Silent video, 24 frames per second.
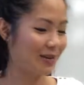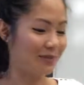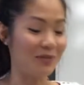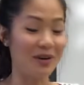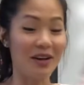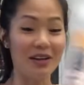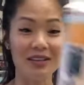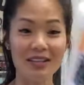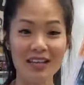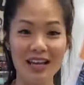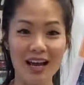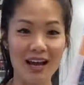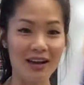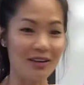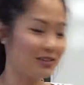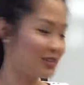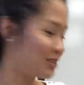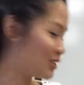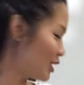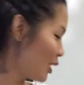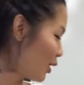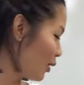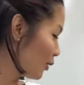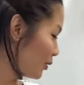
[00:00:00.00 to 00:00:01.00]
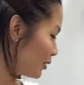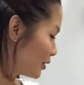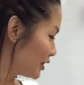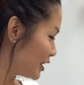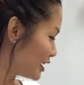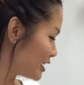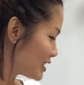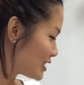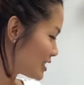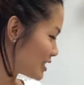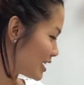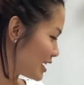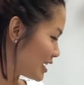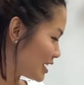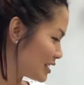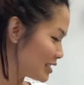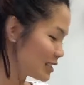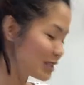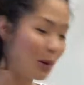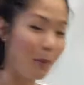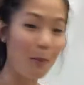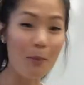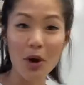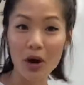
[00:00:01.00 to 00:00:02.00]
But yeah, so this
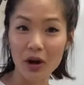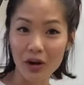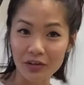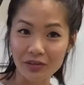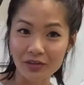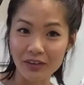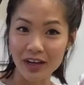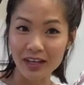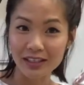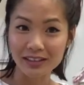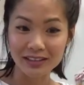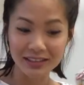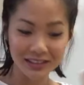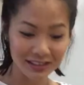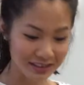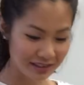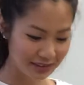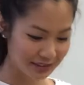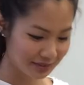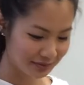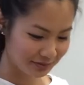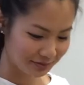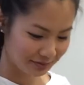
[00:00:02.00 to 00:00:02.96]
is perfect.